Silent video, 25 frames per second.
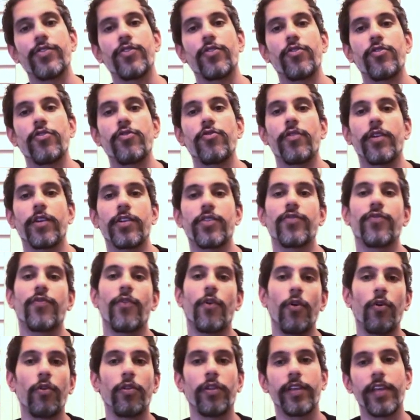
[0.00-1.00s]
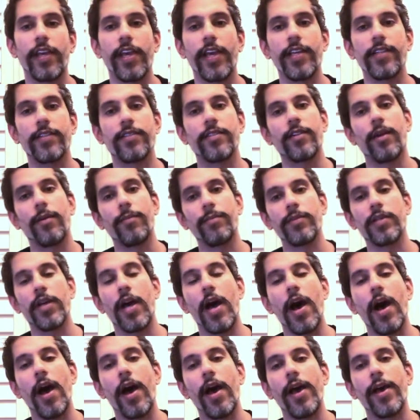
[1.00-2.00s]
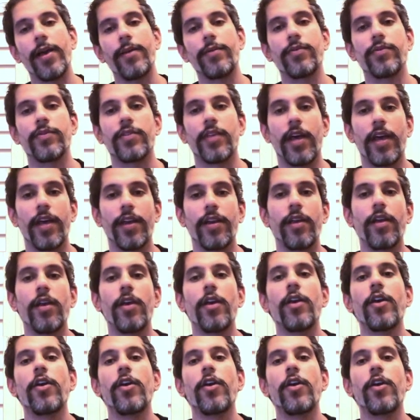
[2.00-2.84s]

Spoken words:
you know, you exfoliate sometimes, then